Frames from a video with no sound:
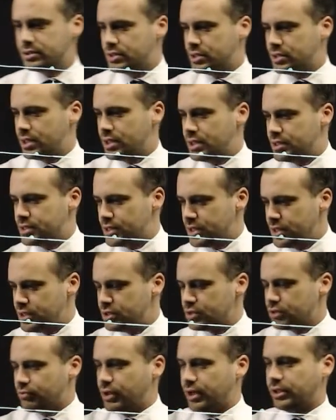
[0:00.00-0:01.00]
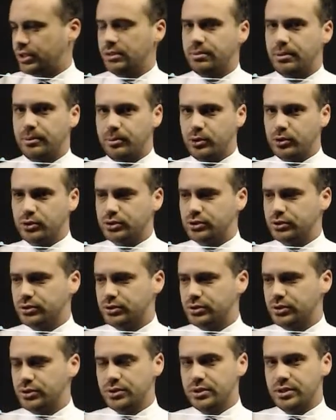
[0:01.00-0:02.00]
T is indirectly proportional
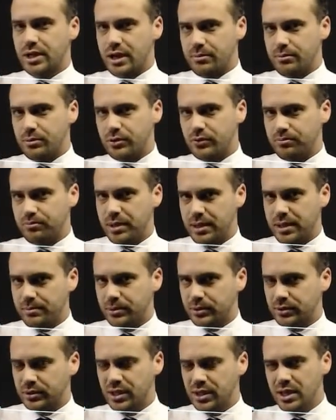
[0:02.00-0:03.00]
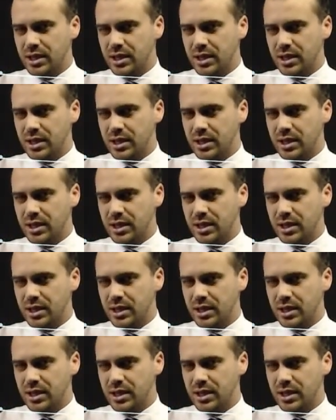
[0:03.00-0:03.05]
to the number of people.